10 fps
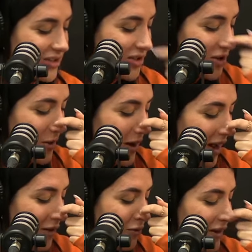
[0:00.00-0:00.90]
Do you know what?
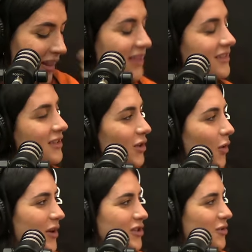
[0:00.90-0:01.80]
I realized that the
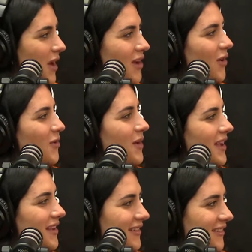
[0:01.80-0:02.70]
question went
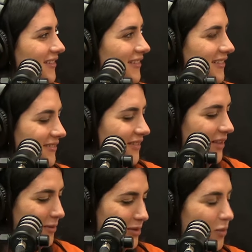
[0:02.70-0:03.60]
nowhere. Mm, yeah.
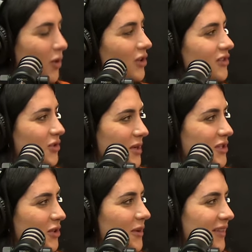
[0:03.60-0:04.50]
It was what do we
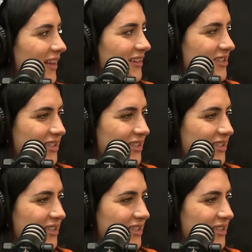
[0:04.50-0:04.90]
do, and then just